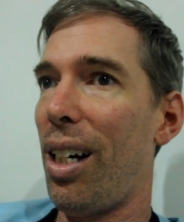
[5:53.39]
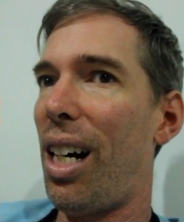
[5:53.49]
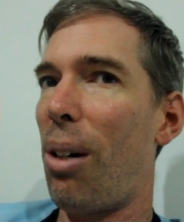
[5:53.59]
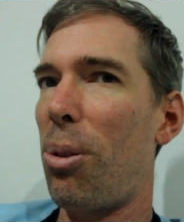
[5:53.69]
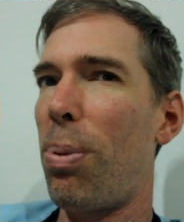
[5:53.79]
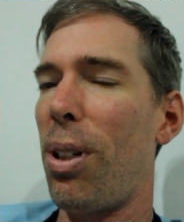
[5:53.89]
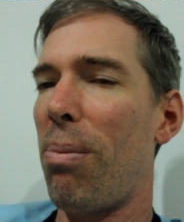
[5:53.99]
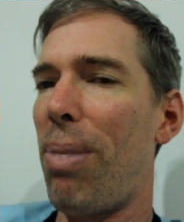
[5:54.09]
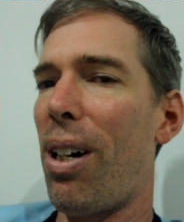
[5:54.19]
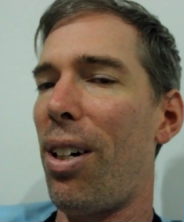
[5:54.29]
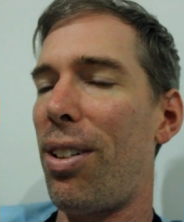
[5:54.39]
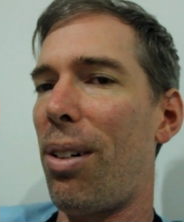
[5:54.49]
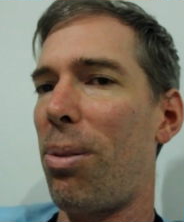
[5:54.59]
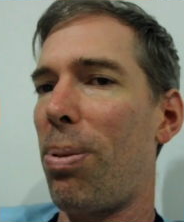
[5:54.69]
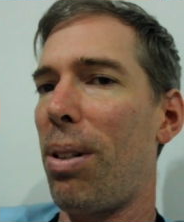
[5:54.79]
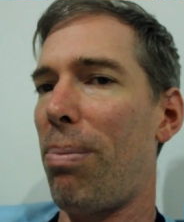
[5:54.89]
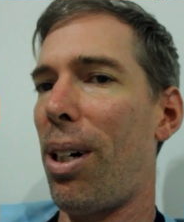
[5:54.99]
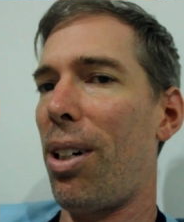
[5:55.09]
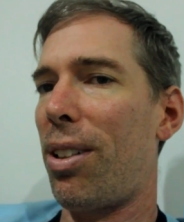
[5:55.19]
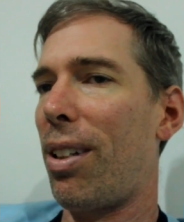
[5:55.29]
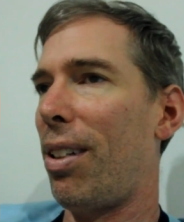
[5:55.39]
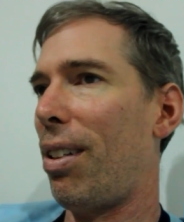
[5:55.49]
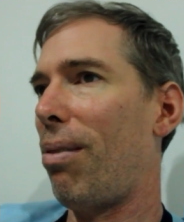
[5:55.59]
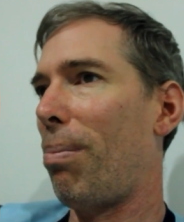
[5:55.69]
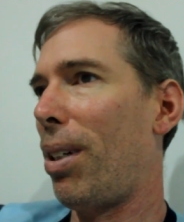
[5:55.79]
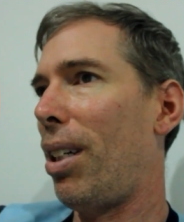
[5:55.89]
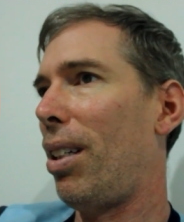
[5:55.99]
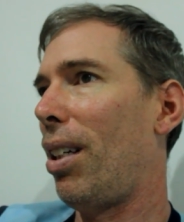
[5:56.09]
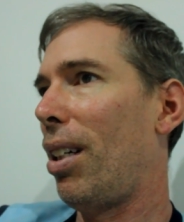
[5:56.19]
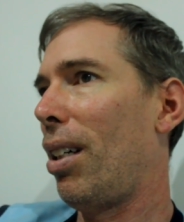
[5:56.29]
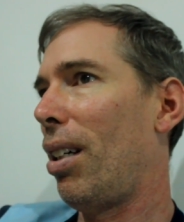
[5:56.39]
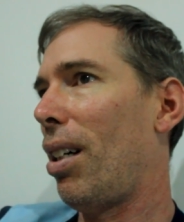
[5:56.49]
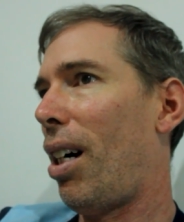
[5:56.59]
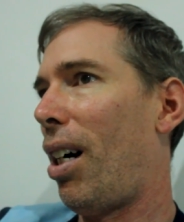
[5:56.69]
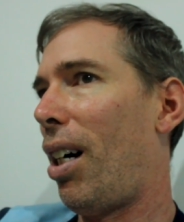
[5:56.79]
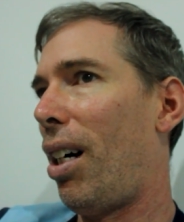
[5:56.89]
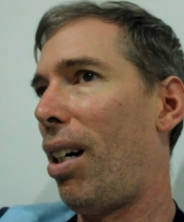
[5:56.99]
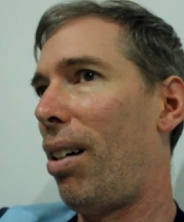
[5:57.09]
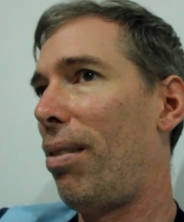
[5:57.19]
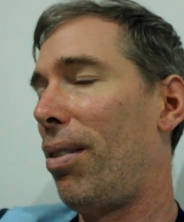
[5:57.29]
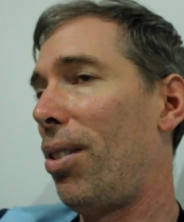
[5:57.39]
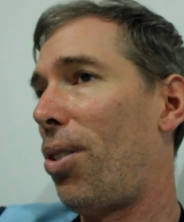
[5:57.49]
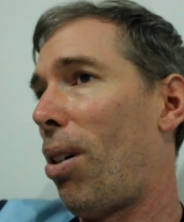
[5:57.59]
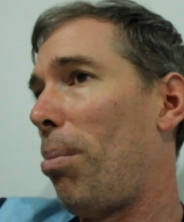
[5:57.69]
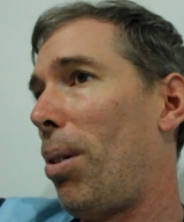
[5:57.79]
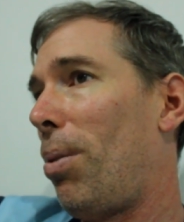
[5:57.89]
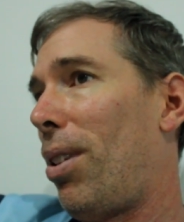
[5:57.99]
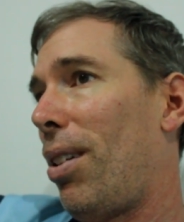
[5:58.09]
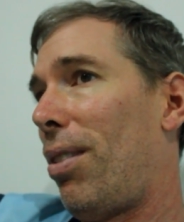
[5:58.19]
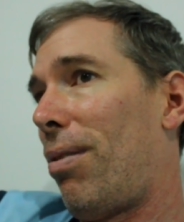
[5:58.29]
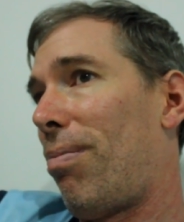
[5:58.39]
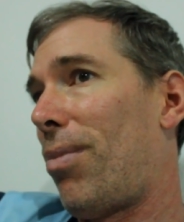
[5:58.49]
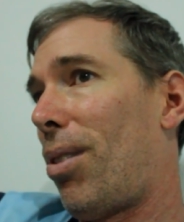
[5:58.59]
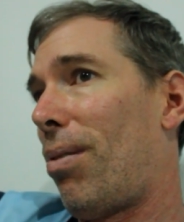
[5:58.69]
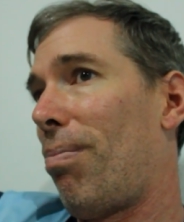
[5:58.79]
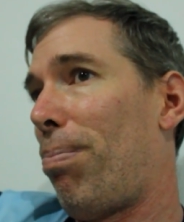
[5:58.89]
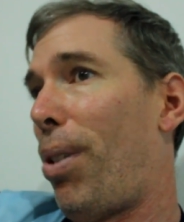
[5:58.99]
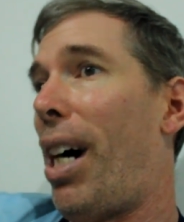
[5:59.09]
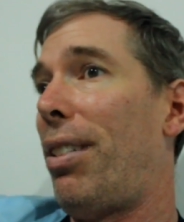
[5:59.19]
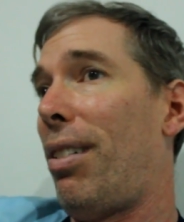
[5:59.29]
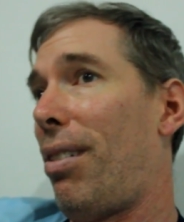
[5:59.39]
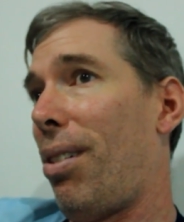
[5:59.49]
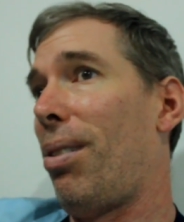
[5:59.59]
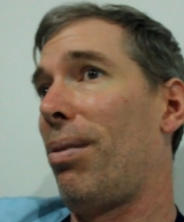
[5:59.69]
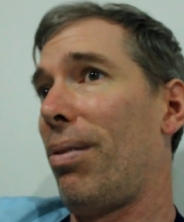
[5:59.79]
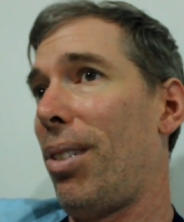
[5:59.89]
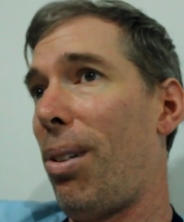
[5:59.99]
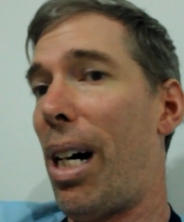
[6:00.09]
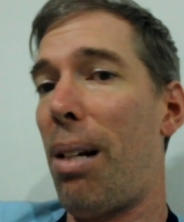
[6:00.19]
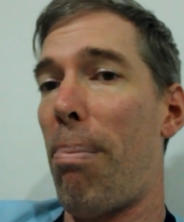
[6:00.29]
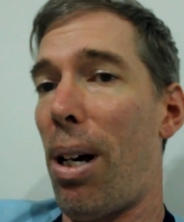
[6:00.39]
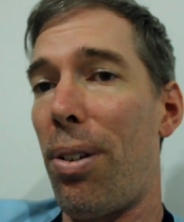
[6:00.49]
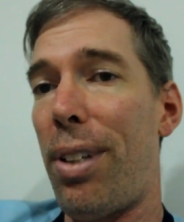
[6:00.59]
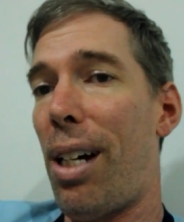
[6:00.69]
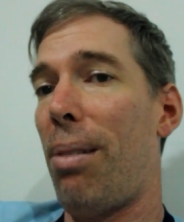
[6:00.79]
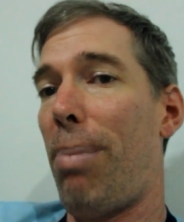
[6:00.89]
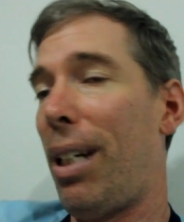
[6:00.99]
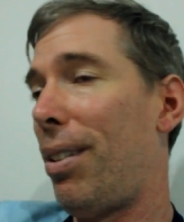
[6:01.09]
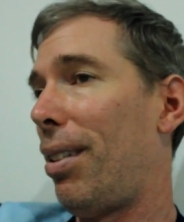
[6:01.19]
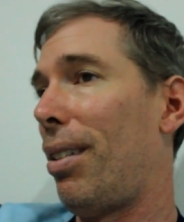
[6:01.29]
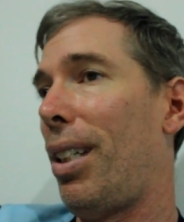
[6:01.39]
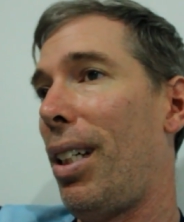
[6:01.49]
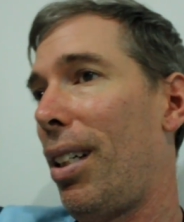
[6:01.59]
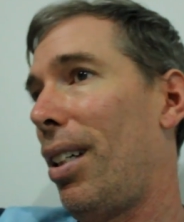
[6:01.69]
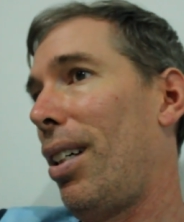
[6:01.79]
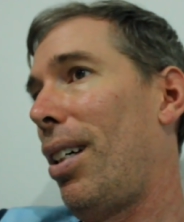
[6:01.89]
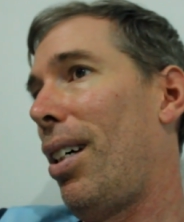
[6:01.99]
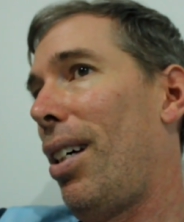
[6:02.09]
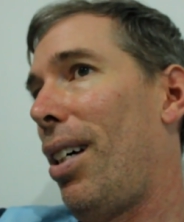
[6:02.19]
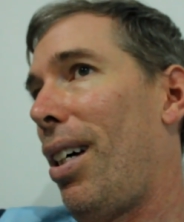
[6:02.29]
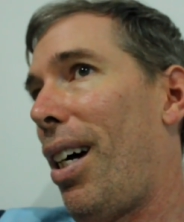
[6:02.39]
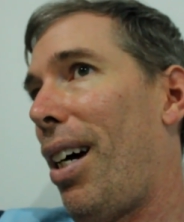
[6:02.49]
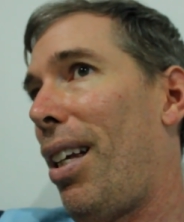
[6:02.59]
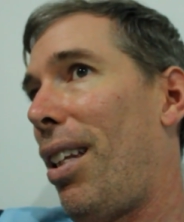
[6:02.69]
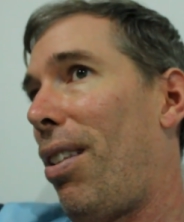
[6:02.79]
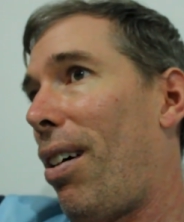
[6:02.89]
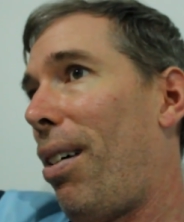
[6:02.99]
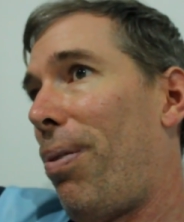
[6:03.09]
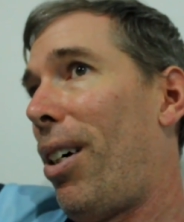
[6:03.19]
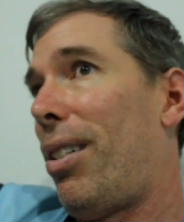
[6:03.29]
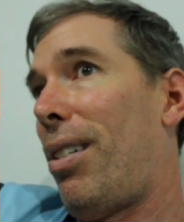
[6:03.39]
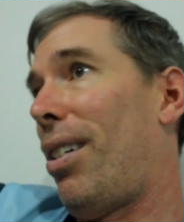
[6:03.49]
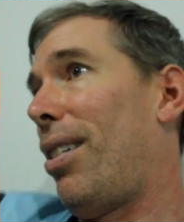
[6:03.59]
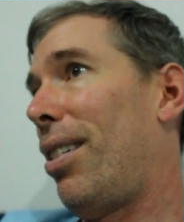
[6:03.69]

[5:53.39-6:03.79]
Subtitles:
was pretty embarrassed. I was pretty embarrassed because everybody saw me with this prostitute who had a meltdown basically, and they thought I fucked her.